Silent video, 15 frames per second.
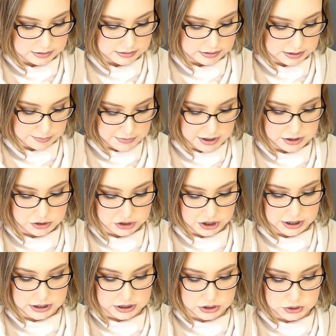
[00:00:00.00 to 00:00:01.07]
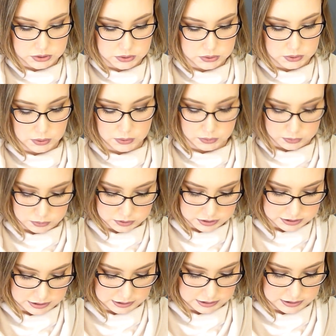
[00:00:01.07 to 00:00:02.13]
Some of these shades are just so
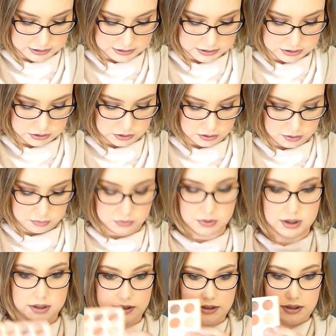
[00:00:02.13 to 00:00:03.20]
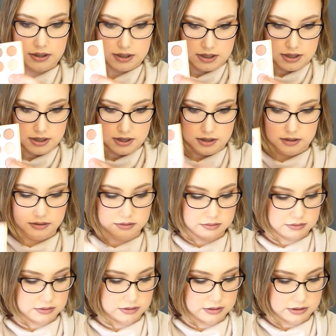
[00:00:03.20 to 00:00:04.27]
gorgeous. Like this top one here
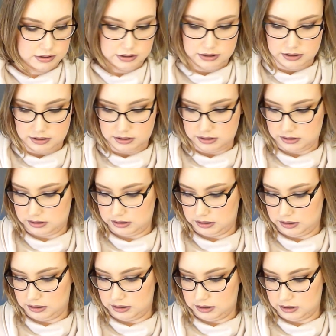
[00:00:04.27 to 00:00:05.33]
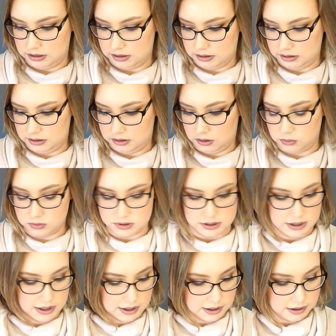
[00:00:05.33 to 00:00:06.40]
in
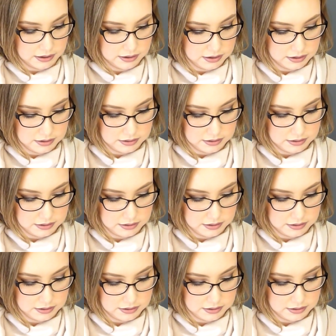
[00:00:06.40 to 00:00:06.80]
Golden Egg.